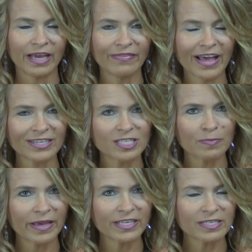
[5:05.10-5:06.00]
And that
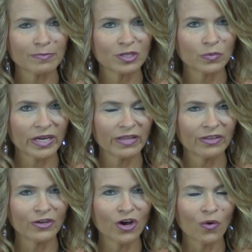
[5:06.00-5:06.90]
space in between
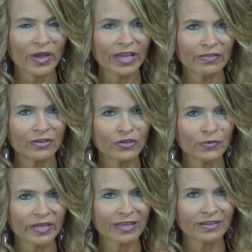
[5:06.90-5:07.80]
the knowing and the
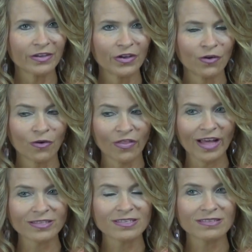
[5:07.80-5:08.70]
doing, well, Well,
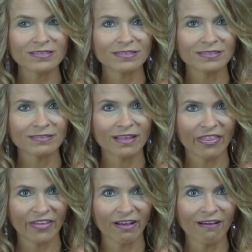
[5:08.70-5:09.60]
that's a
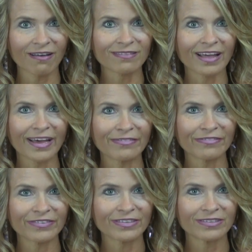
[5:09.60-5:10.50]
thing called life.
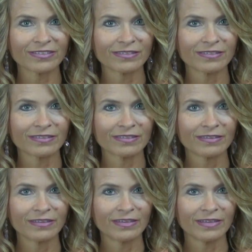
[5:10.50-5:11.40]

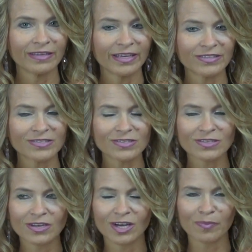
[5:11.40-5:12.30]

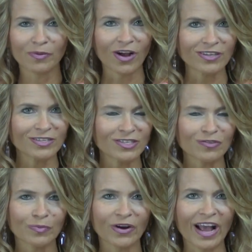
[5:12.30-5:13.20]
It's a process
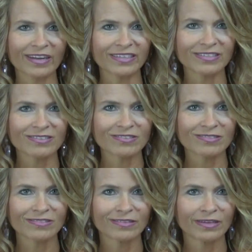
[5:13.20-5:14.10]
of
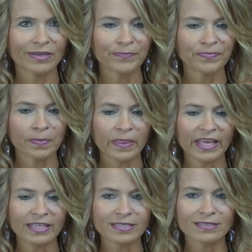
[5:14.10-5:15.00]
practice.
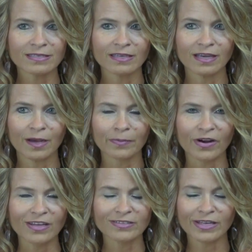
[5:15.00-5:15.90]
It's a
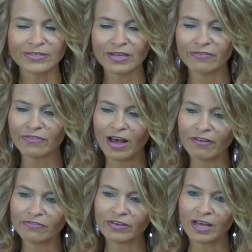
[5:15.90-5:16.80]
process
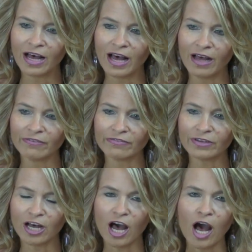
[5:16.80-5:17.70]
of
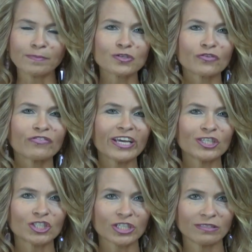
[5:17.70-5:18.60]

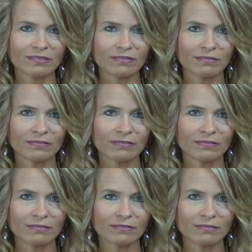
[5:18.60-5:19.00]
observation,